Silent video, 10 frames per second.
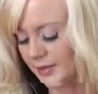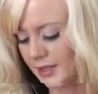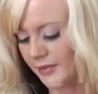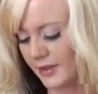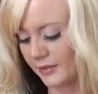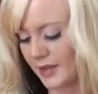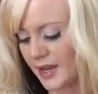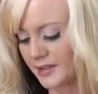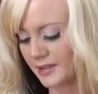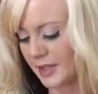And then
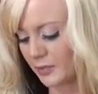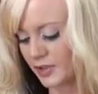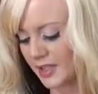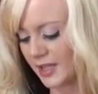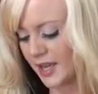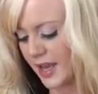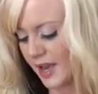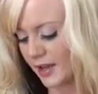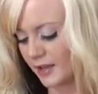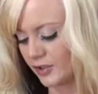lastly, I'm just going to
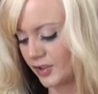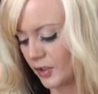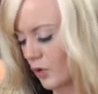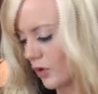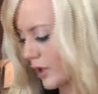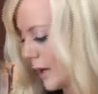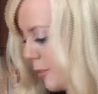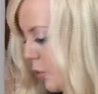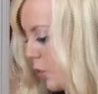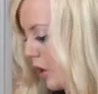add just a 1/4 cup
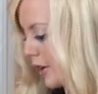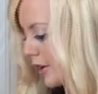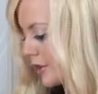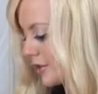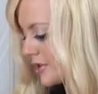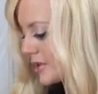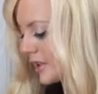of water just